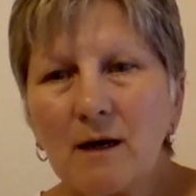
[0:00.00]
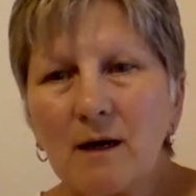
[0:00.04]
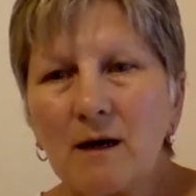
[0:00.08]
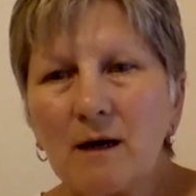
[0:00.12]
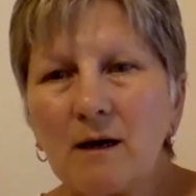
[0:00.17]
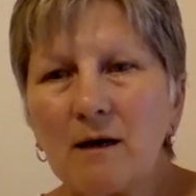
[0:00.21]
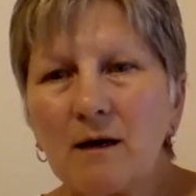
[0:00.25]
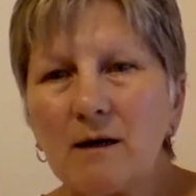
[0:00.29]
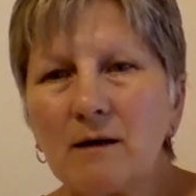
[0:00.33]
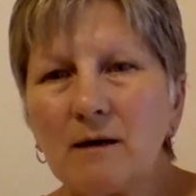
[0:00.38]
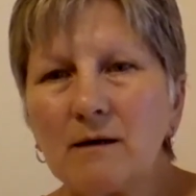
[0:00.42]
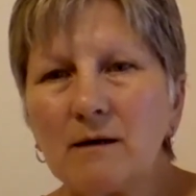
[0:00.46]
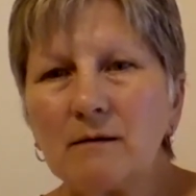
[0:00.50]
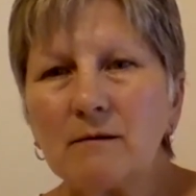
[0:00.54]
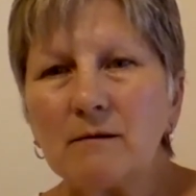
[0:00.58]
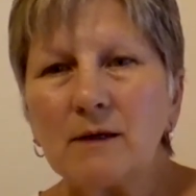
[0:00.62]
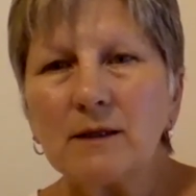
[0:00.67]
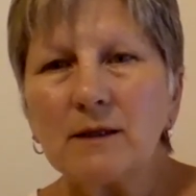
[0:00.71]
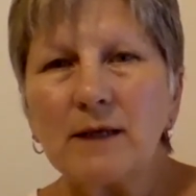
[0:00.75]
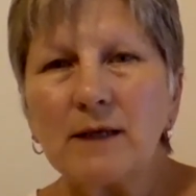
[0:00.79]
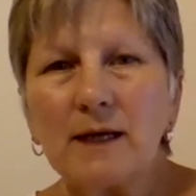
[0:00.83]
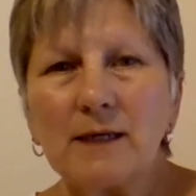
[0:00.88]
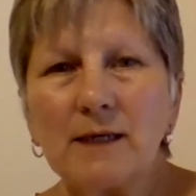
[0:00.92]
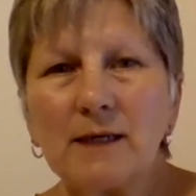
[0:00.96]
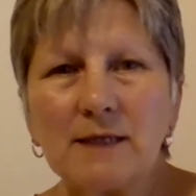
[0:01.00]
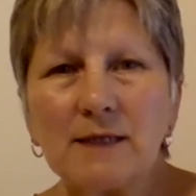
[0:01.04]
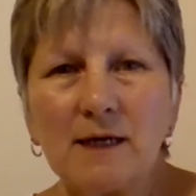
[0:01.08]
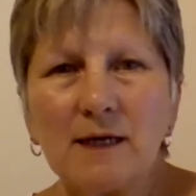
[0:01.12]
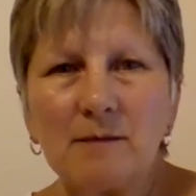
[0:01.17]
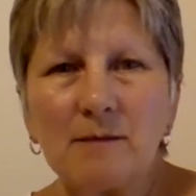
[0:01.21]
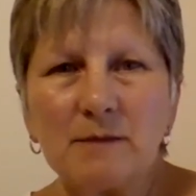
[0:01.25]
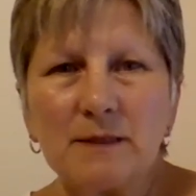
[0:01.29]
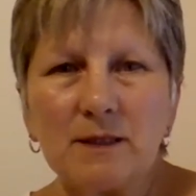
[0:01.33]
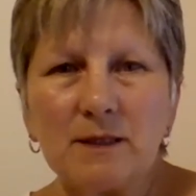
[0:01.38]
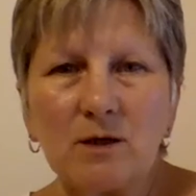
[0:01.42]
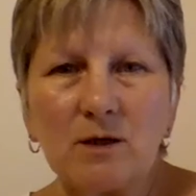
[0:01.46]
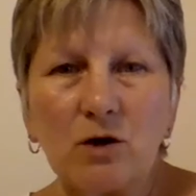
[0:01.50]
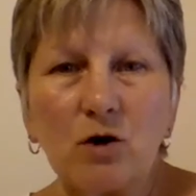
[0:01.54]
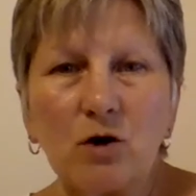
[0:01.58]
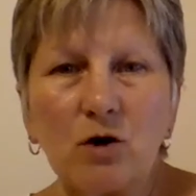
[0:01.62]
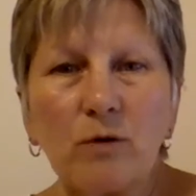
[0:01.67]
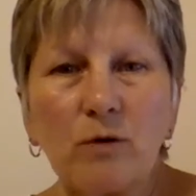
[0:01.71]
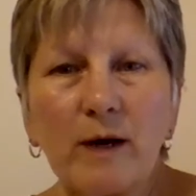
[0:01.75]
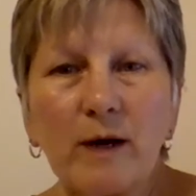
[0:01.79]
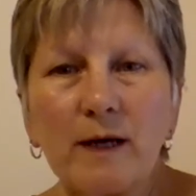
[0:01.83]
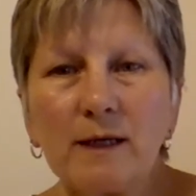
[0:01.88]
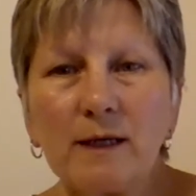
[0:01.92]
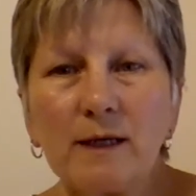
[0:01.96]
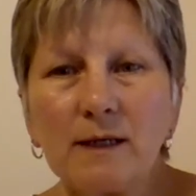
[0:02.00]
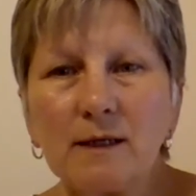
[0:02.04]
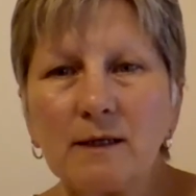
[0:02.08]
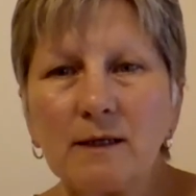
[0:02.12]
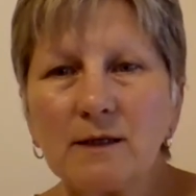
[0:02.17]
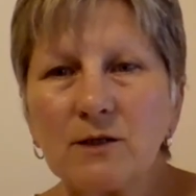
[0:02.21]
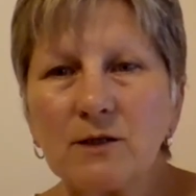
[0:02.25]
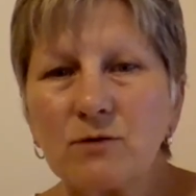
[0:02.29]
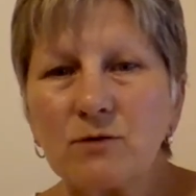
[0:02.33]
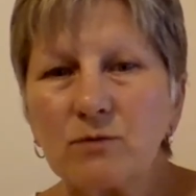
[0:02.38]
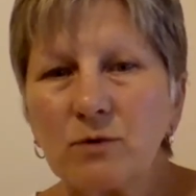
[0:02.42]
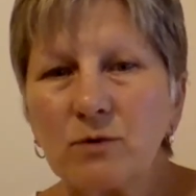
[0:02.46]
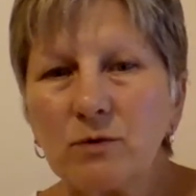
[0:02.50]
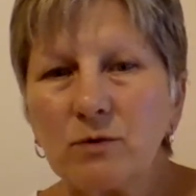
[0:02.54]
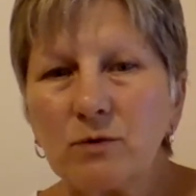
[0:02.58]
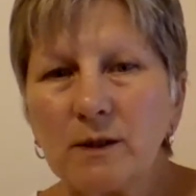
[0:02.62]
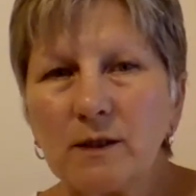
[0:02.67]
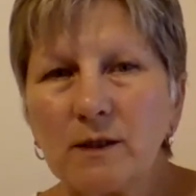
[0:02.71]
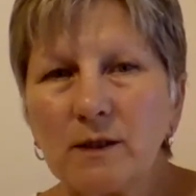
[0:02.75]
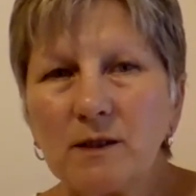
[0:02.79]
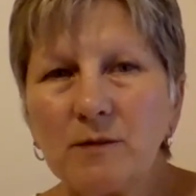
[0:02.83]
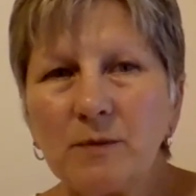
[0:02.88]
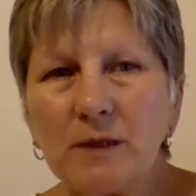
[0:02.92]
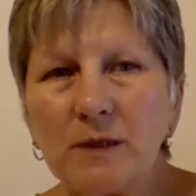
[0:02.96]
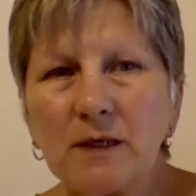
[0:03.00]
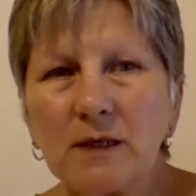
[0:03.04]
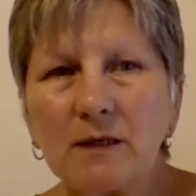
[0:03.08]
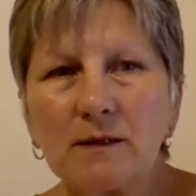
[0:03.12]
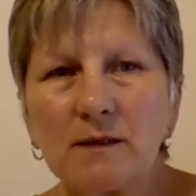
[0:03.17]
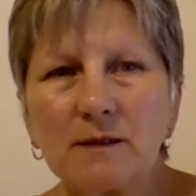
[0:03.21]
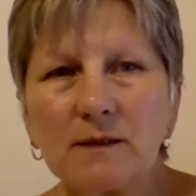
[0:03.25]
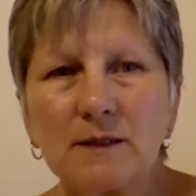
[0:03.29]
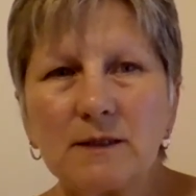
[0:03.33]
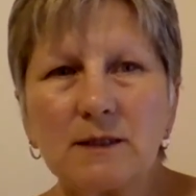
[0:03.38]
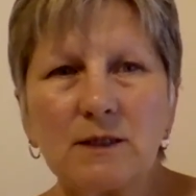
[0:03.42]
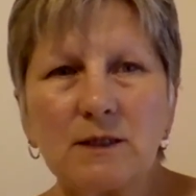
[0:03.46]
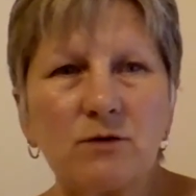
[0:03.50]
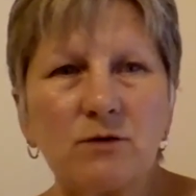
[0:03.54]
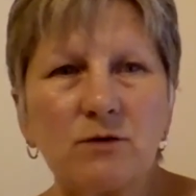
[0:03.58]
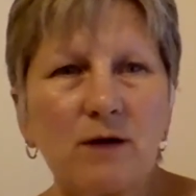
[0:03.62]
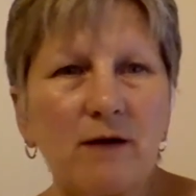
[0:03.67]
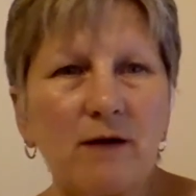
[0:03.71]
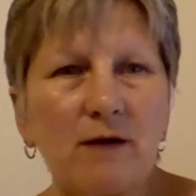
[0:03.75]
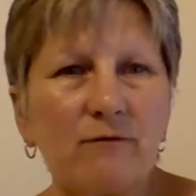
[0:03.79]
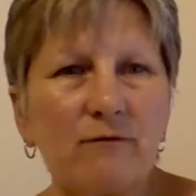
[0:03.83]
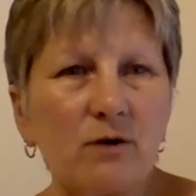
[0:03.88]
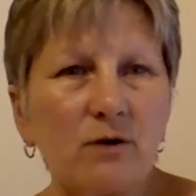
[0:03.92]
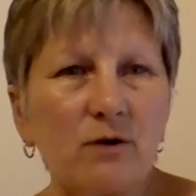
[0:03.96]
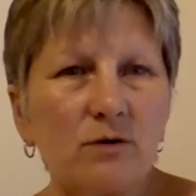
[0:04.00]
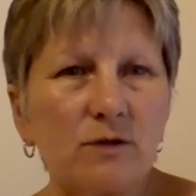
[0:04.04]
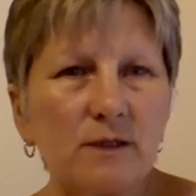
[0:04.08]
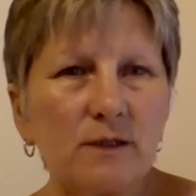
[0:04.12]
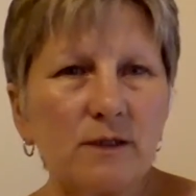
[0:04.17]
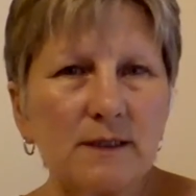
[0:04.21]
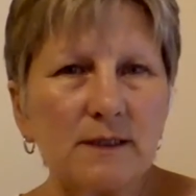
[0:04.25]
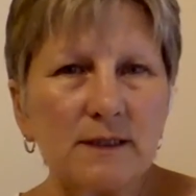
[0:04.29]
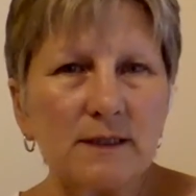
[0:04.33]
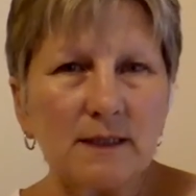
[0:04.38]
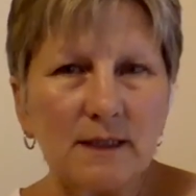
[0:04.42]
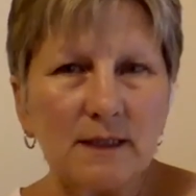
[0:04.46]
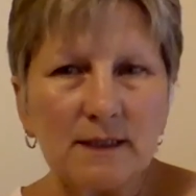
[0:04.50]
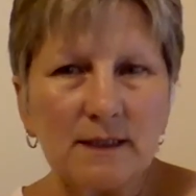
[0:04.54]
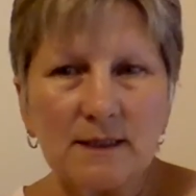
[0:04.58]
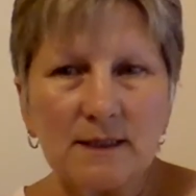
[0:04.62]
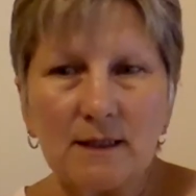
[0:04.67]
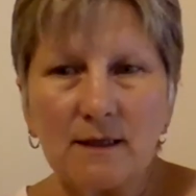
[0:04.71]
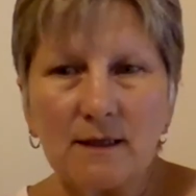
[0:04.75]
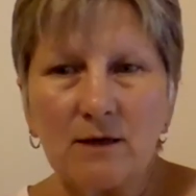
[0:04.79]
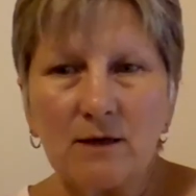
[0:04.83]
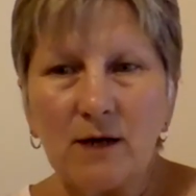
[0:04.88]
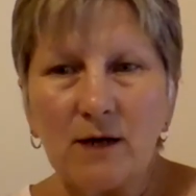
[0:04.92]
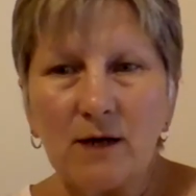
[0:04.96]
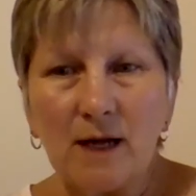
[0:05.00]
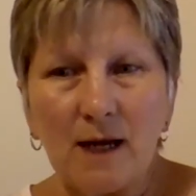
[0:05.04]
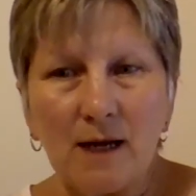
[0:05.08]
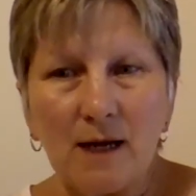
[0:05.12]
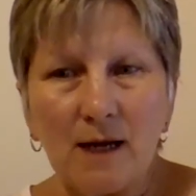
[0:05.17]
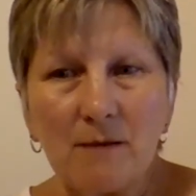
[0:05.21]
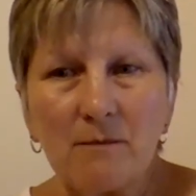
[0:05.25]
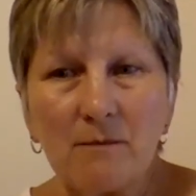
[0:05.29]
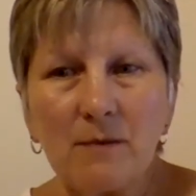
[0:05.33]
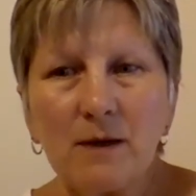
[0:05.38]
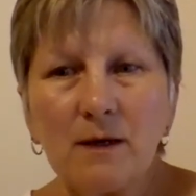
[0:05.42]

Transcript: uh, a lot of times their credit is ruined because the trafficker does things in their name.